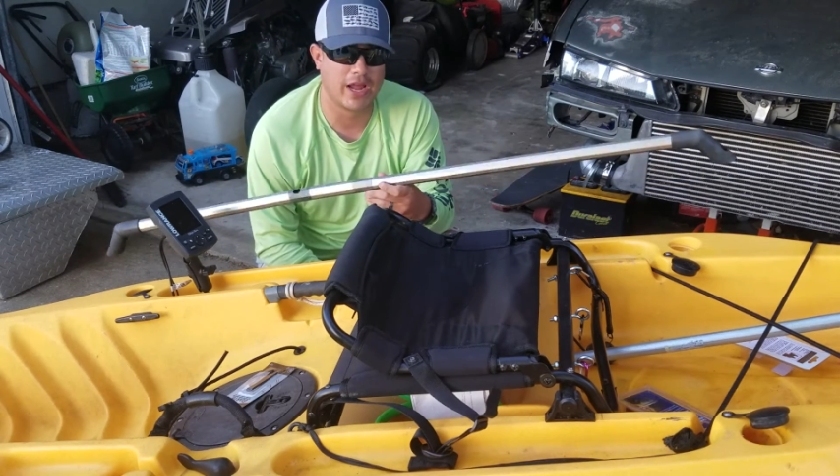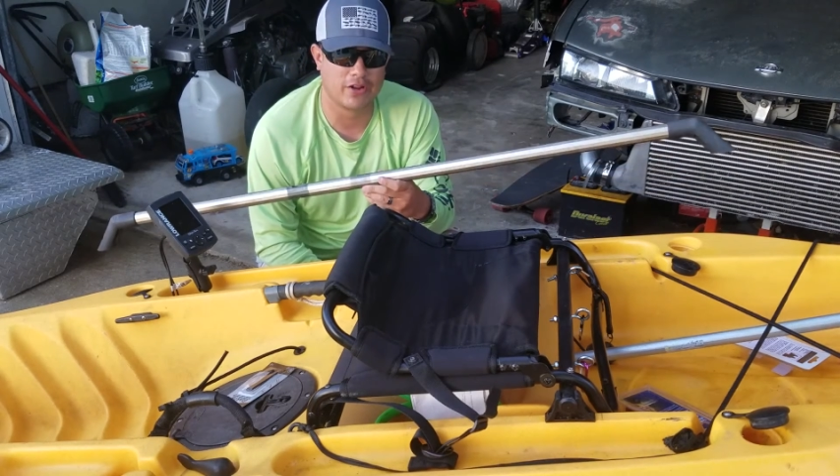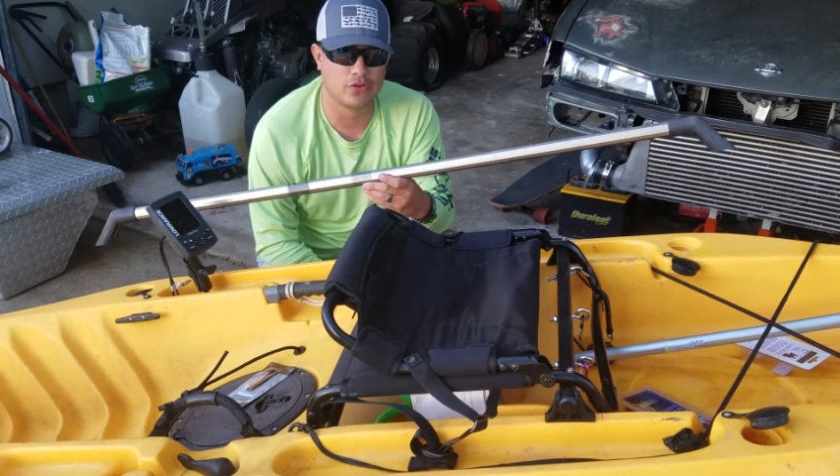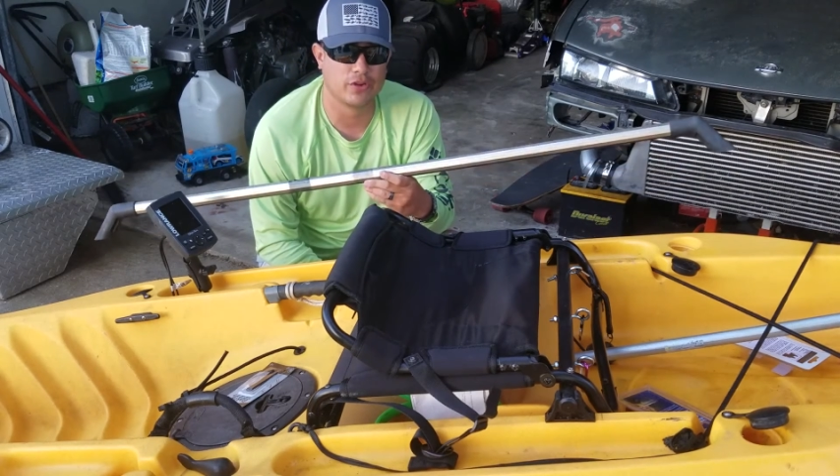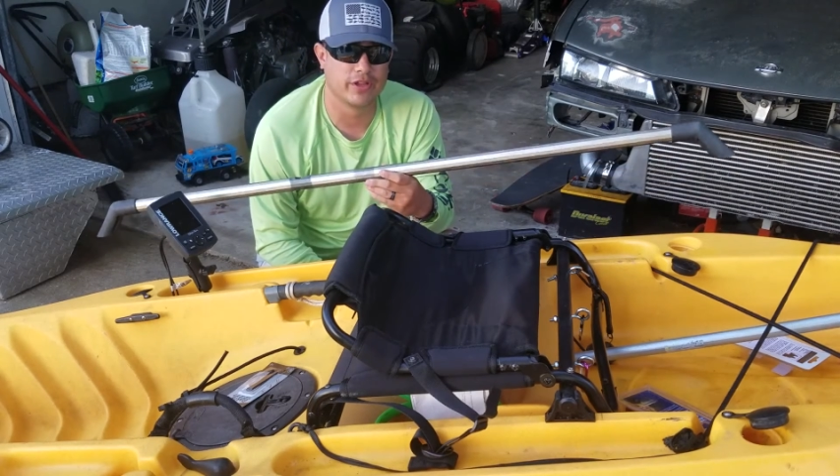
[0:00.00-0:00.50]
how to
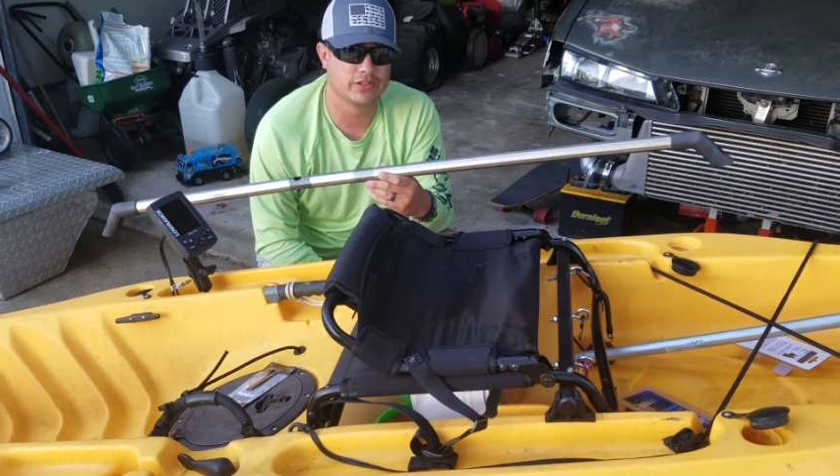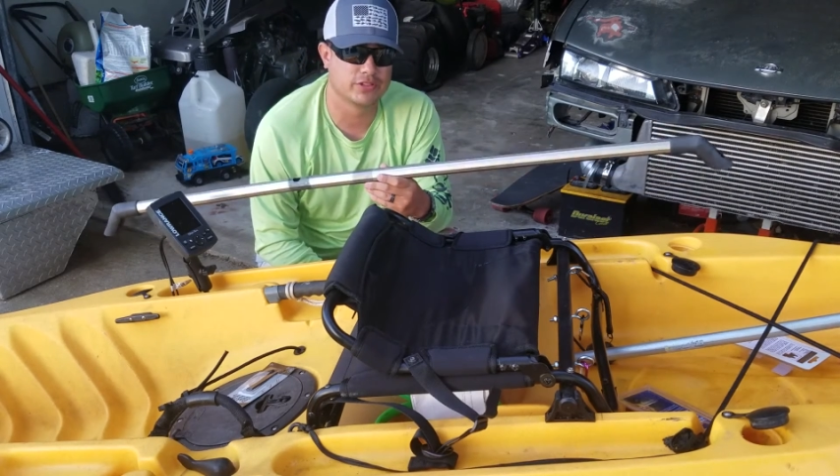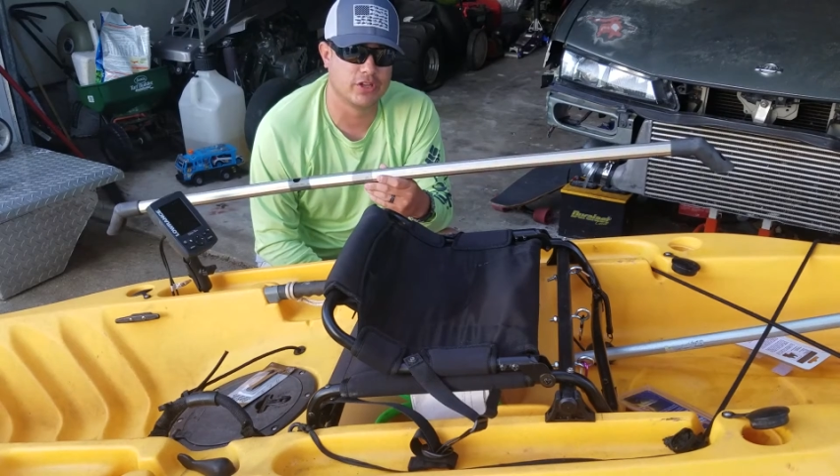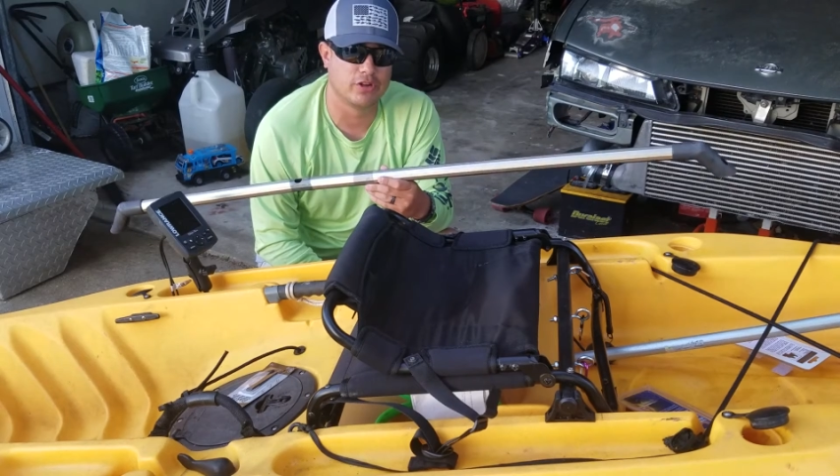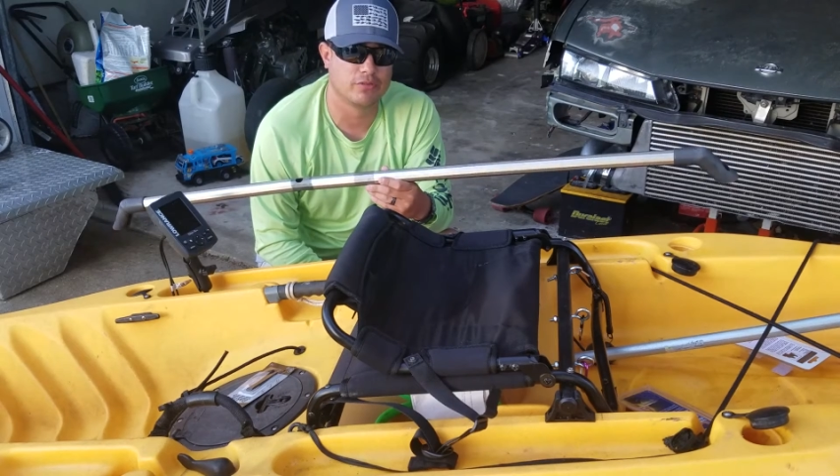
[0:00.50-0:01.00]
do this, you
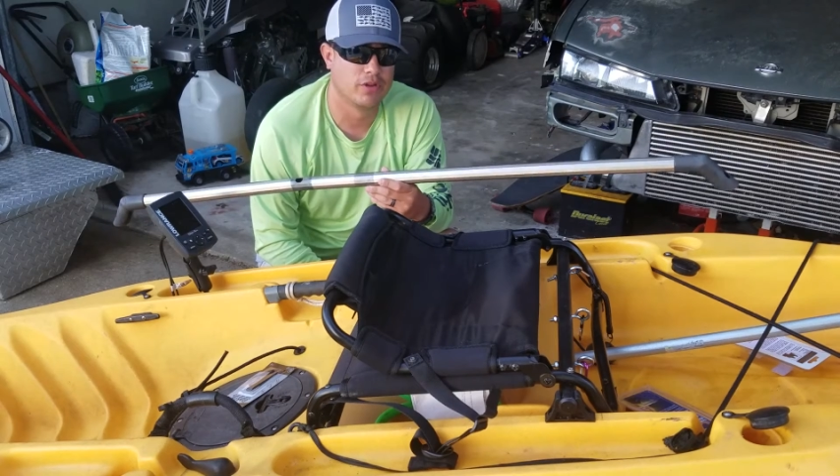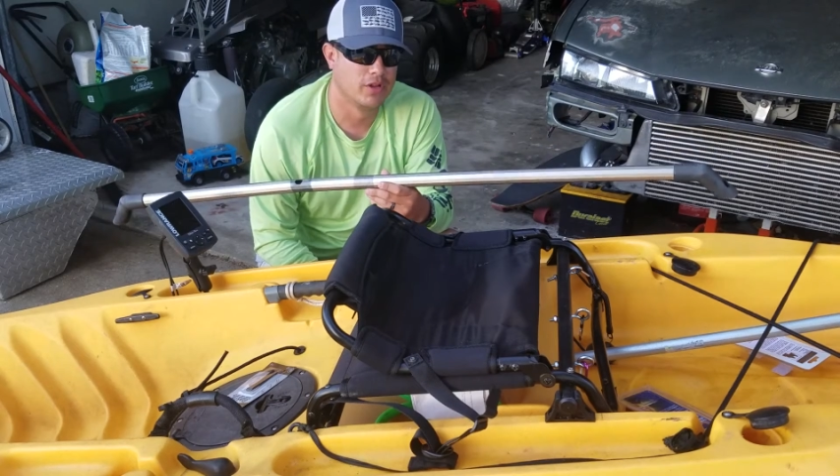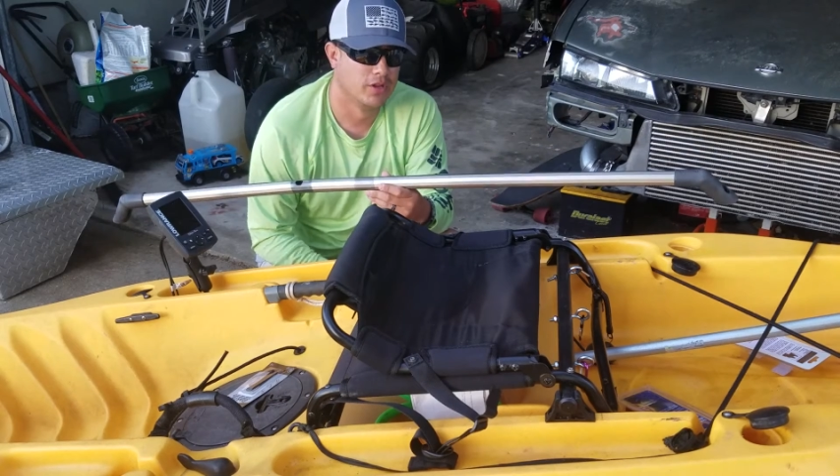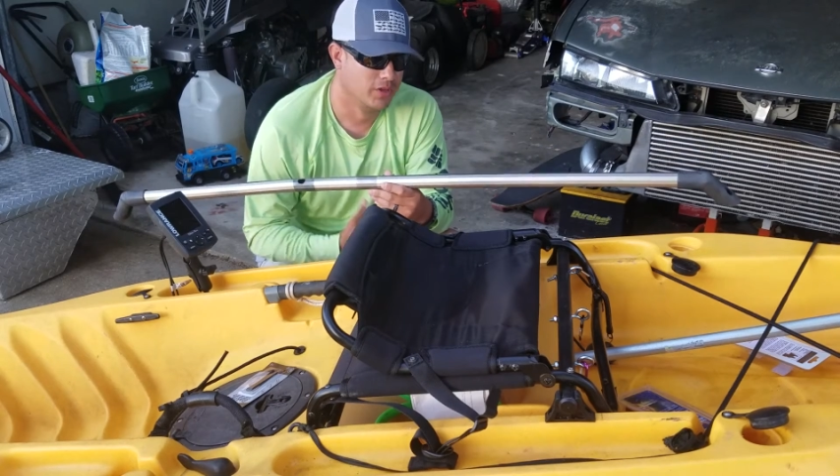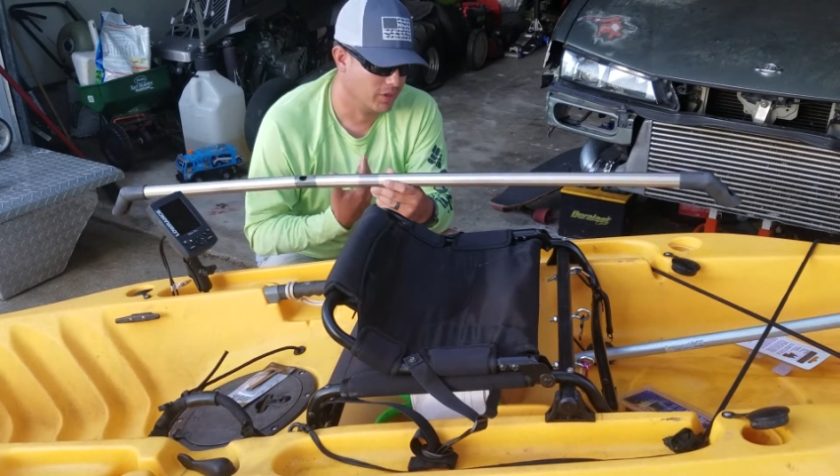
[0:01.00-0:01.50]
know,
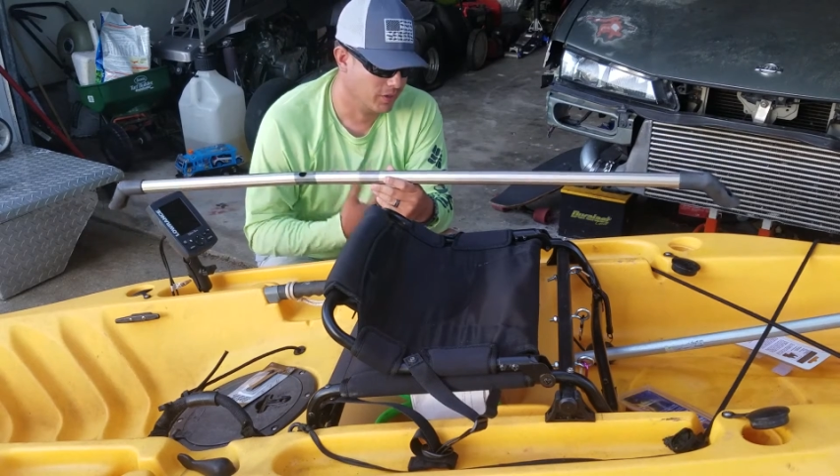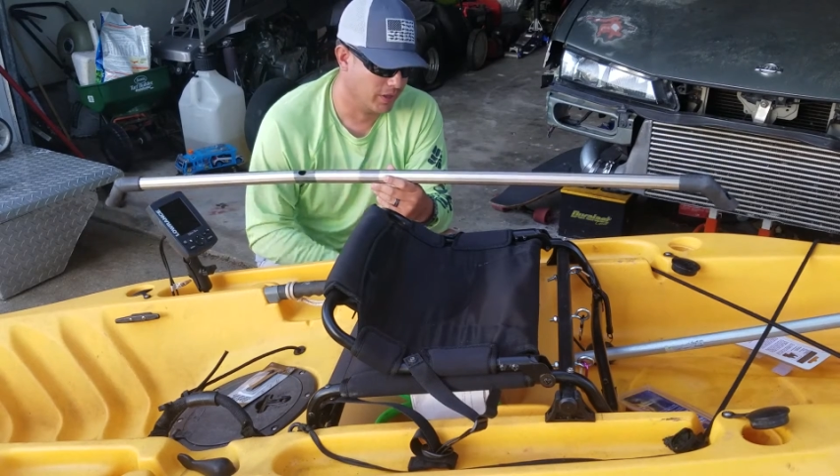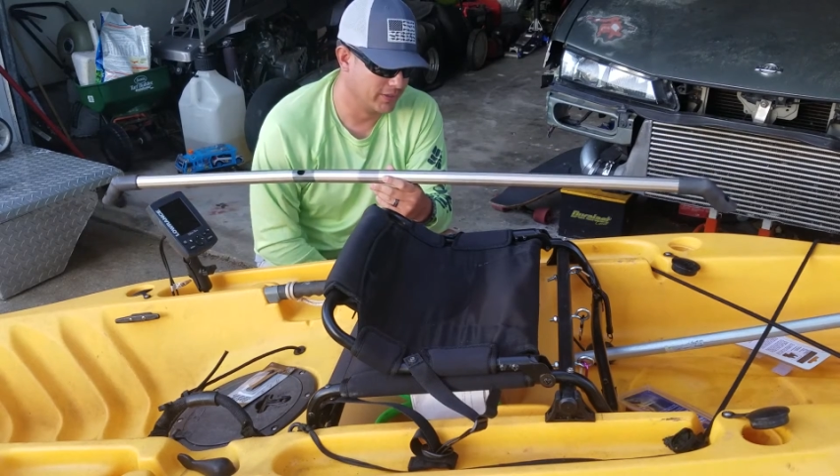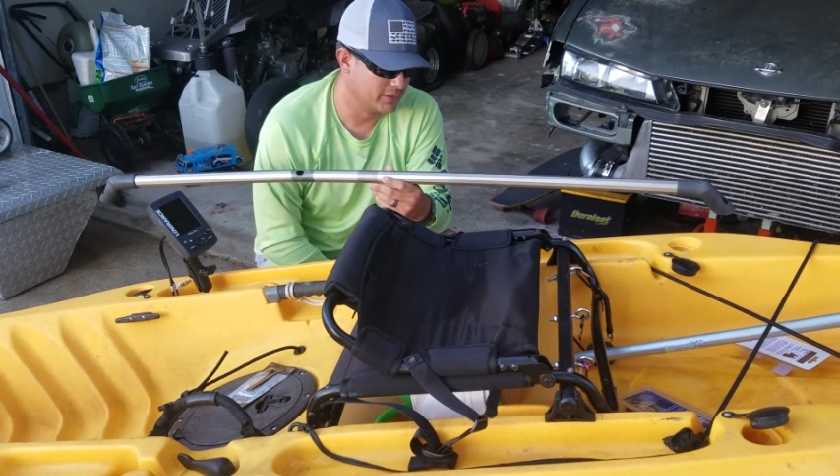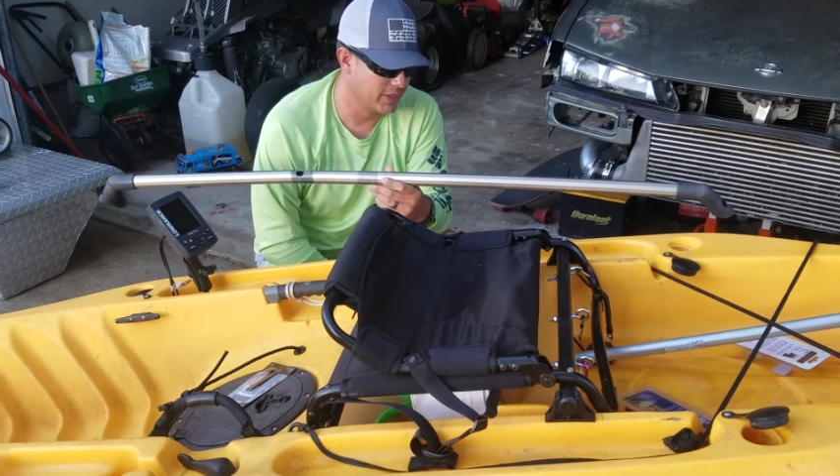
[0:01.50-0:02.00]

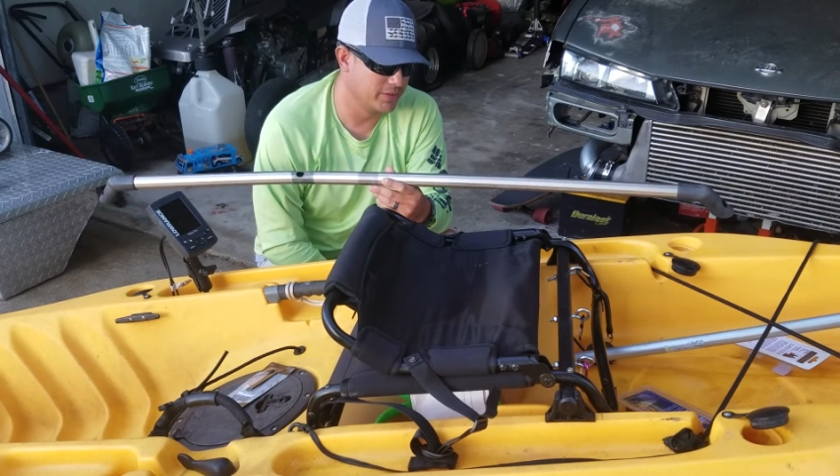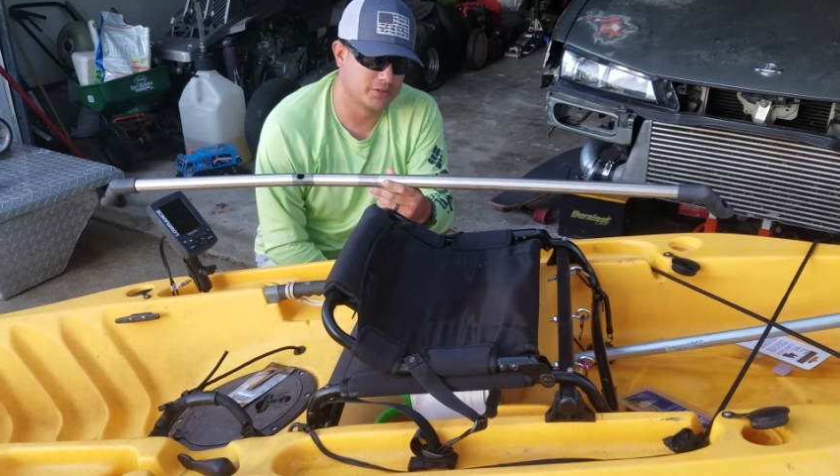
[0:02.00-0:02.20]
like I said,